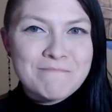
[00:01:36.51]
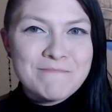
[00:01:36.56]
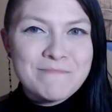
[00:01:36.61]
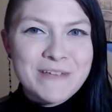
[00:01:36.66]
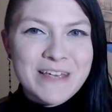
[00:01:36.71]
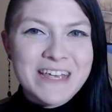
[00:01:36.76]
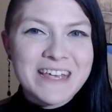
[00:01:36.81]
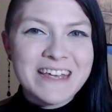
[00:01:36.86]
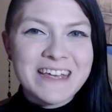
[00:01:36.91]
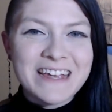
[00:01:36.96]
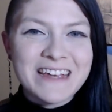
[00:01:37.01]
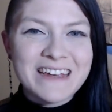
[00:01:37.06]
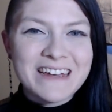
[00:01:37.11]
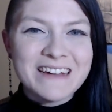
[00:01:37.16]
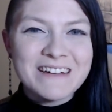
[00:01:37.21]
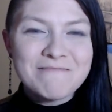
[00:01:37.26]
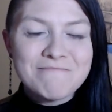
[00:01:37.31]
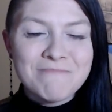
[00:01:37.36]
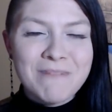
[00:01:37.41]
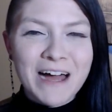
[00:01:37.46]
being
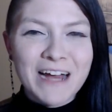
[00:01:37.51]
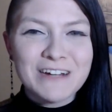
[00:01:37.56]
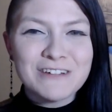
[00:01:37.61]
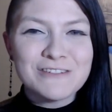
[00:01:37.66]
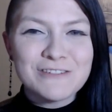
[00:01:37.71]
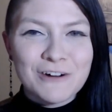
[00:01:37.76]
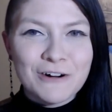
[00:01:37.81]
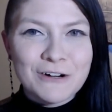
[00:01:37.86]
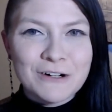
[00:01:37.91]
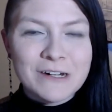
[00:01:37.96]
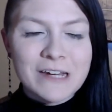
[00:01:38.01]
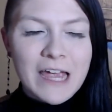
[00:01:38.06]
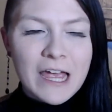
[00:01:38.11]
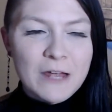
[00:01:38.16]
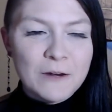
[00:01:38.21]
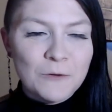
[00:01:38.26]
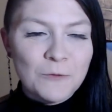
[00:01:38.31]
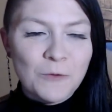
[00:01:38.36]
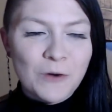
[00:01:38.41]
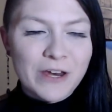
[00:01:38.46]
my dark
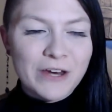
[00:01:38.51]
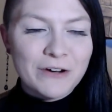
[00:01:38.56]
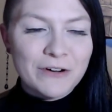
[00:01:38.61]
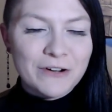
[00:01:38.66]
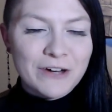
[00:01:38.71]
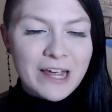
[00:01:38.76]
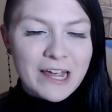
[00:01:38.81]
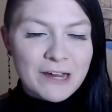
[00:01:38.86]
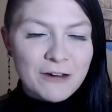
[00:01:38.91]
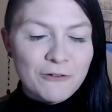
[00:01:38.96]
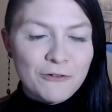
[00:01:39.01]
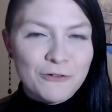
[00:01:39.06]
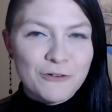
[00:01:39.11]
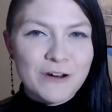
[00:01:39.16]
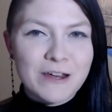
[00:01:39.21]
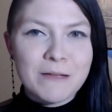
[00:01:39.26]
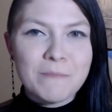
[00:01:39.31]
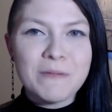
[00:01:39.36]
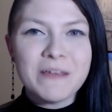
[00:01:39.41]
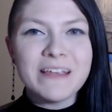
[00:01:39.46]
and weird and
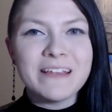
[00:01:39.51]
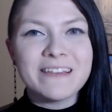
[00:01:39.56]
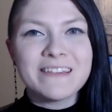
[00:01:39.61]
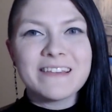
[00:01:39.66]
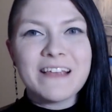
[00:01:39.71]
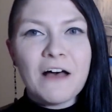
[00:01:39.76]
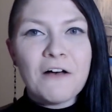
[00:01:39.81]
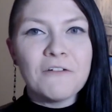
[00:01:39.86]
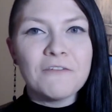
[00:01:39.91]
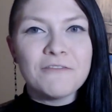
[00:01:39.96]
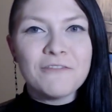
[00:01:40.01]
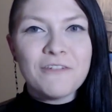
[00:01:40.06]
creepy self.